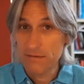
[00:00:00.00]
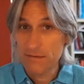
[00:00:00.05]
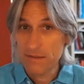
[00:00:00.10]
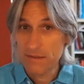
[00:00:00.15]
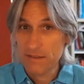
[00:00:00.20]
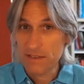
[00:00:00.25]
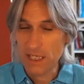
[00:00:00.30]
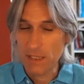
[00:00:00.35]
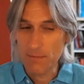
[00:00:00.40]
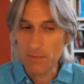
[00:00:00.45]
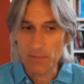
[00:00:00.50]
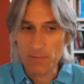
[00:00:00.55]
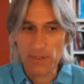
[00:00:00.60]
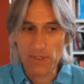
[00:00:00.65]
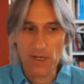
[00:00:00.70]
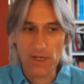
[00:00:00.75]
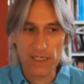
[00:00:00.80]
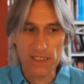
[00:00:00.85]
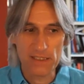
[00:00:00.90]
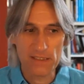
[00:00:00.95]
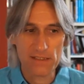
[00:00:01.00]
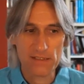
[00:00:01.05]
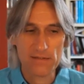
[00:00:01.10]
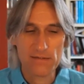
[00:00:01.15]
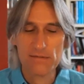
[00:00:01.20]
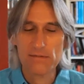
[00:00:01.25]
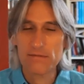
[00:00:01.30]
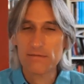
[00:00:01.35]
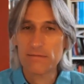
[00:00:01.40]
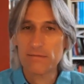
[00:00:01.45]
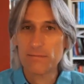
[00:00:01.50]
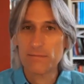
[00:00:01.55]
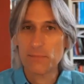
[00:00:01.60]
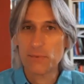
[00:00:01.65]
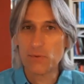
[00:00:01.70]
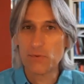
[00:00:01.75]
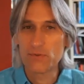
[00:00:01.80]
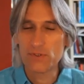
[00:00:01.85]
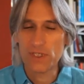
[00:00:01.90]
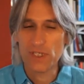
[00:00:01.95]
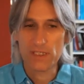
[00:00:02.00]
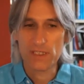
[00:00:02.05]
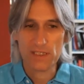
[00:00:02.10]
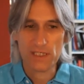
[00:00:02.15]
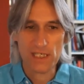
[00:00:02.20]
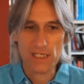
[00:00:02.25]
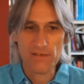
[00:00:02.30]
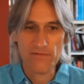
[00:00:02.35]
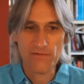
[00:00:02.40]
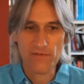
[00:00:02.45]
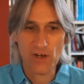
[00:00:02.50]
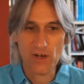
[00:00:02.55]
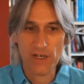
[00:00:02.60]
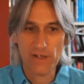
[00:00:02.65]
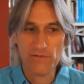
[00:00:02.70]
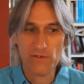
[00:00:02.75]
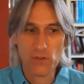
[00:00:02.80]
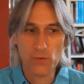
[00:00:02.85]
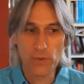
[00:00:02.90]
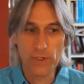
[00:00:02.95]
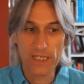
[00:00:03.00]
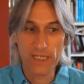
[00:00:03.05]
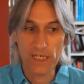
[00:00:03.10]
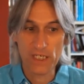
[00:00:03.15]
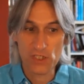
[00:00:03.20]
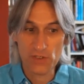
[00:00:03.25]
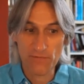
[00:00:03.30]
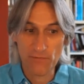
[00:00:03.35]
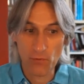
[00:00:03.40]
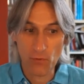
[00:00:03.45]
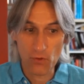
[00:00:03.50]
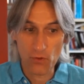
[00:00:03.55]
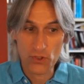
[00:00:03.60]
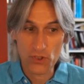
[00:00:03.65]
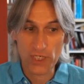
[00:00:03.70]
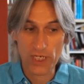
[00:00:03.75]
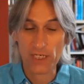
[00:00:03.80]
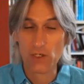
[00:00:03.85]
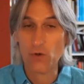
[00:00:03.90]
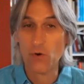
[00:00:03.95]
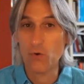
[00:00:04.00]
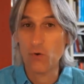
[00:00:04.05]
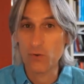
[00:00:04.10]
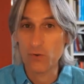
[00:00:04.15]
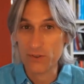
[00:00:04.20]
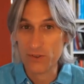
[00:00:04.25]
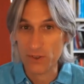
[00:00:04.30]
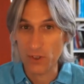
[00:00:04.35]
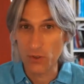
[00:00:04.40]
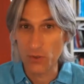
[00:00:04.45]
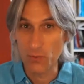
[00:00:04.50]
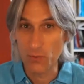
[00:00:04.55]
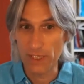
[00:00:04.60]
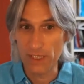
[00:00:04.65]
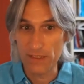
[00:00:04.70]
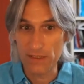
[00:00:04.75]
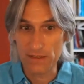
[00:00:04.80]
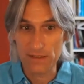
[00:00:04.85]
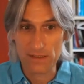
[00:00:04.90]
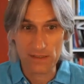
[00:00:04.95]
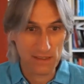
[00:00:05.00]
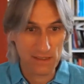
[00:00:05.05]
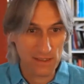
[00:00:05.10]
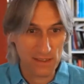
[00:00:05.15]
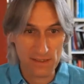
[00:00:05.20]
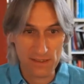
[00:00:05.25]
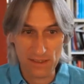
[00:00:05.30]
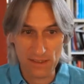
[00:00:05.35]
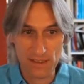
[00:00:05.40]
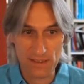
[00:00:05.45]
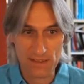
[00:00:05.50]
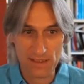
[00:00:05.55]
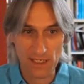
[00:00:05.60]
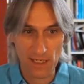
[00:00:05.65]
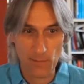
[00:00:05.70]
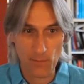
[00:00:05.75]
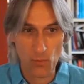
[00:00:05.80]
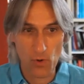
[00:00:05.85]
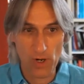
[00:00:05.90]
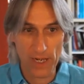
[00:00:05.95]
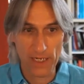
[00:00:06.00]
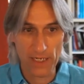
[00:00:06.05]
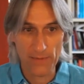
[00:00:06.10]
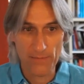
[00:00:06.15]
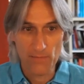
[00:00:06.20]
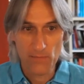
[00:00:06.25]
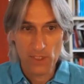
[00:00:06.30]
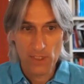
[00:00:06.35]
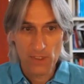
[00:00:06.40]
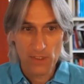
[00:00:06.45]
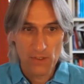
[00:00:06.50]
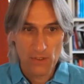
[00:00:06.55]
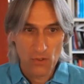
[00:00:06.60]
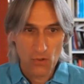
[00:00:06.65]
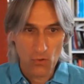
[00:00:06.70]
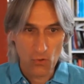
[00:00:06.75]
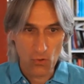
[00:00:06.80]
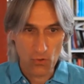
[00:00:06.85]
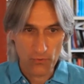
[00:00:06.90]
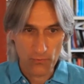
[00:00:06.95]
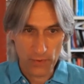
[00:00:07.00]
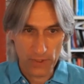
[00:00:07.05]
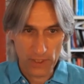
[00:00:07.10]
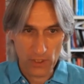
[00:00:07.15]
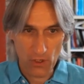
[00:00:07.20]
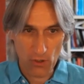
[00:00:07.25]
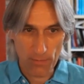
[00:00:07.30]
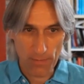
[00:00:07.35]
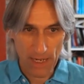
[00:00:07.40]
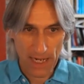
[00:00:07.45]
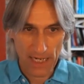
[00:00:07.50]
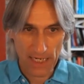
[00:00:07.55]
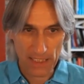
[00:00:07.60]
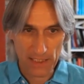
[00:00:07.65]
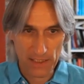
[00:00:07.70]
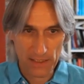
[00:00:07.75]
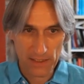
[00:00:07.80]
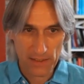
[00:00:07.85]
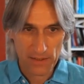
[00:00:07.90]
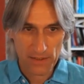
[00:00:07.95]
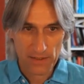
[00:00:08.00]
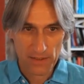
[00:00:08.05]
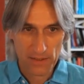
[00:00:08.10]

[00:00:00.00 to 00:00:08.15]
same applies, pawn takes e5, queen h4 check also wins in the same way. Or if we go back,